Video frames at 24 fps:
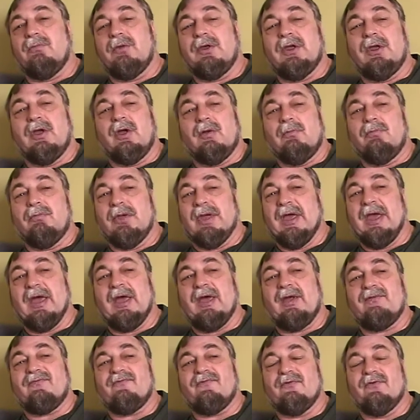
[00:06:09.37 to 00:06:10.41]
me on
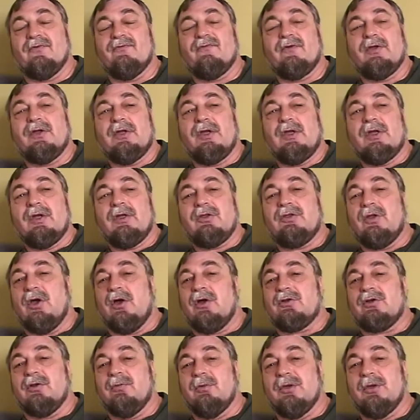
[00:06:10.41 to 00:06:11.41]
behalf of Dr.